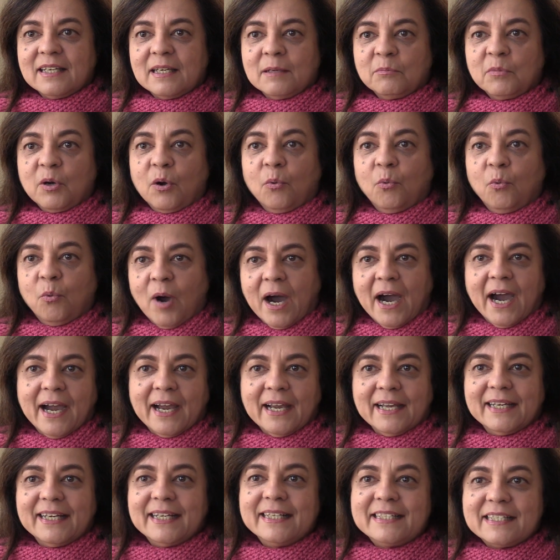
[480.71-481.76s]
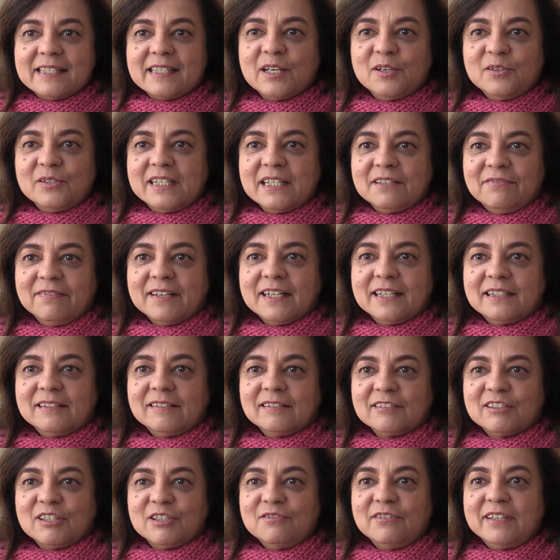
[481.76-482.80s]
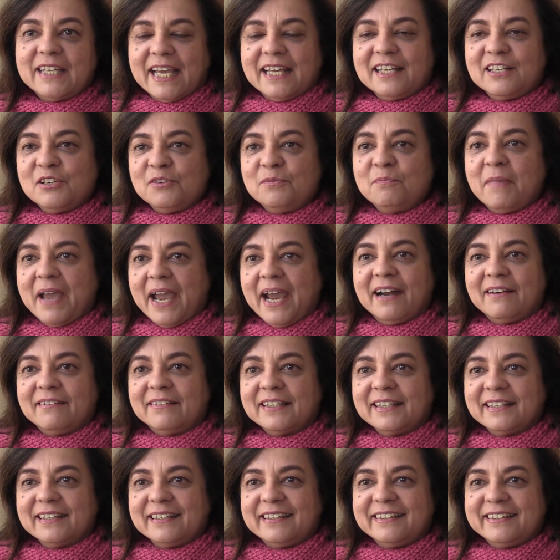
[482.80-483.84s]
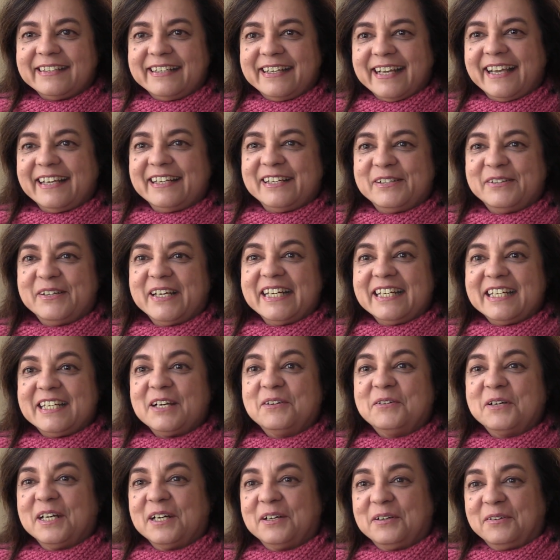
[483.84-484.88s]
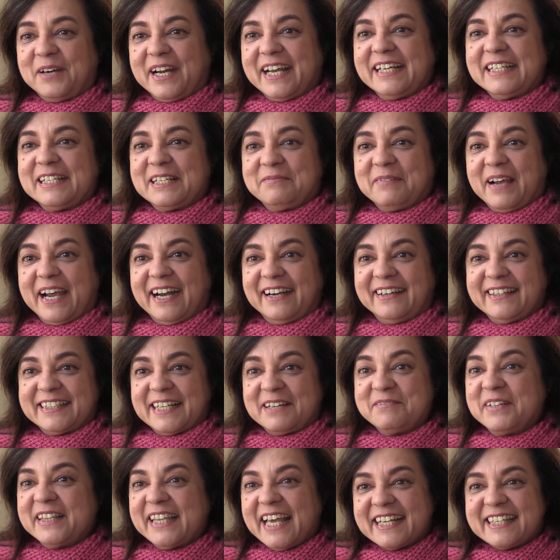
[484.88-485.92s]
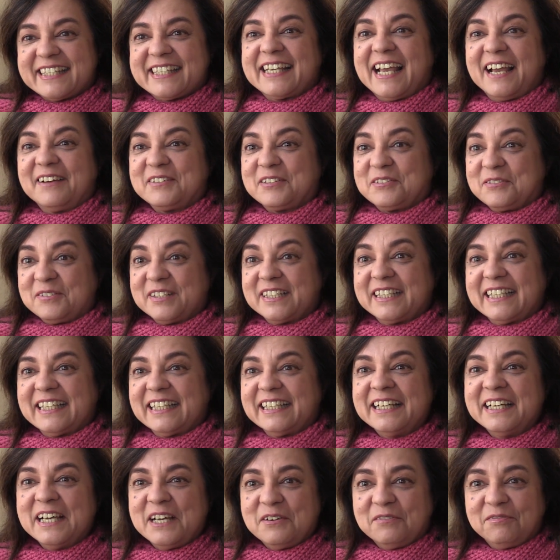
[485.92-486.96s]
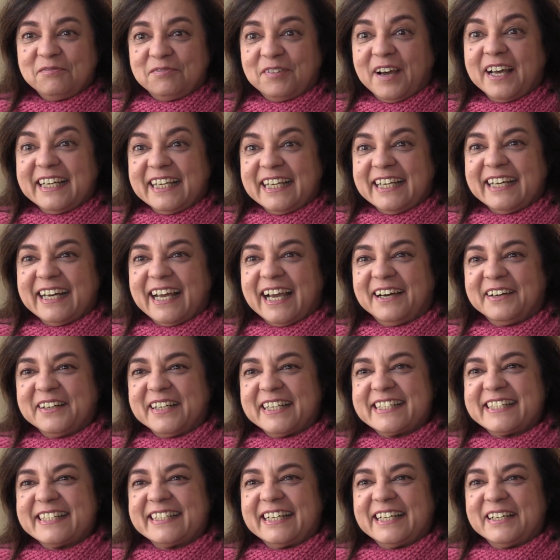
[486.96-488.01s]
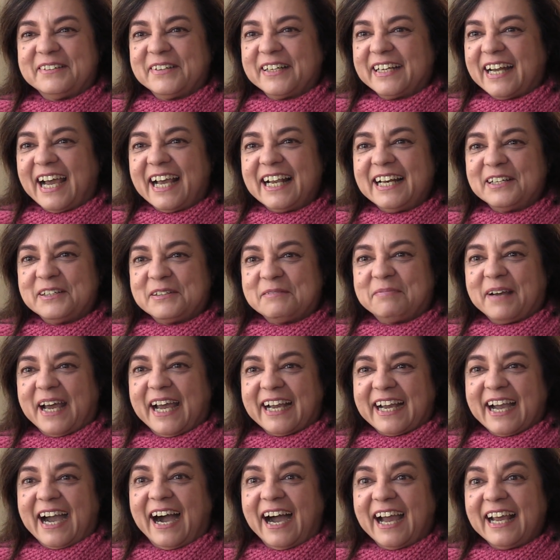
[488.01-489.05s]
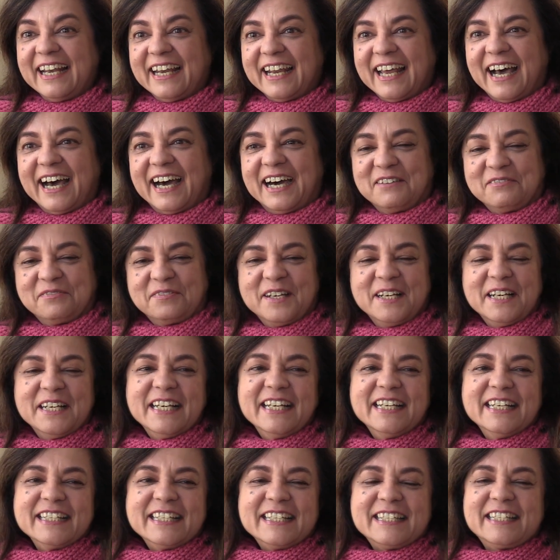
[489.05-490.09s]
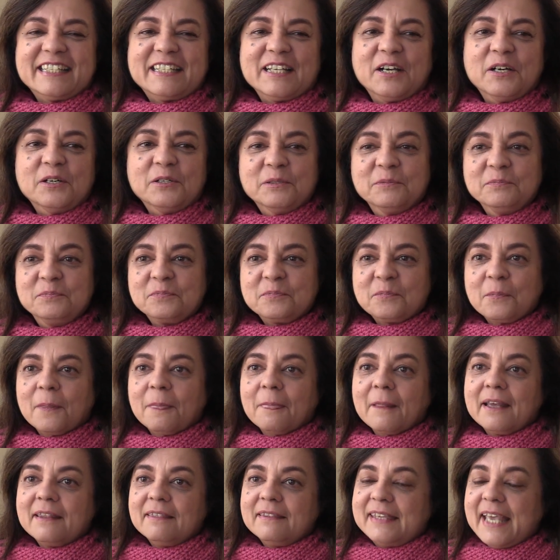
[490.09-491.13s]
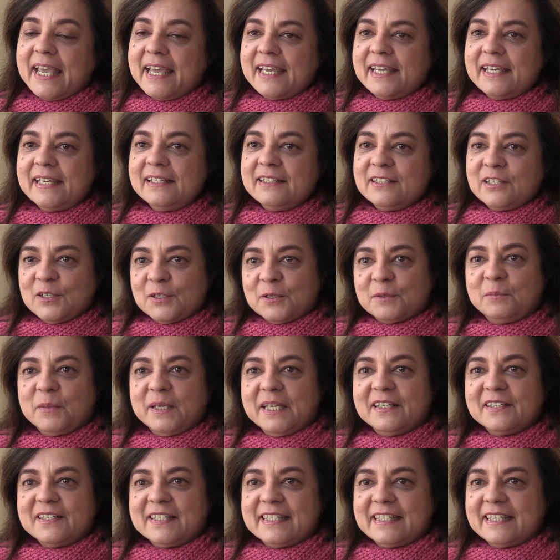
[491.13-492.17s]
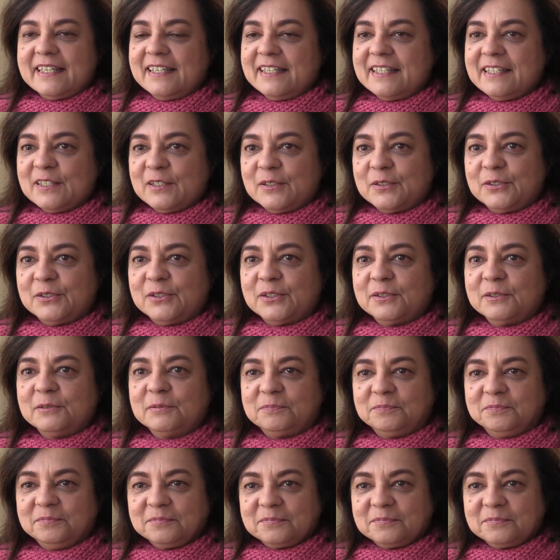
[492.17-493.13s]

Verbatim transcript: him why it's so difficult to get you married, to get you into an arranged marriage. I mean, that sounds really funny now, doesn't it? When I look back, I laugh. So they took me to see this guru.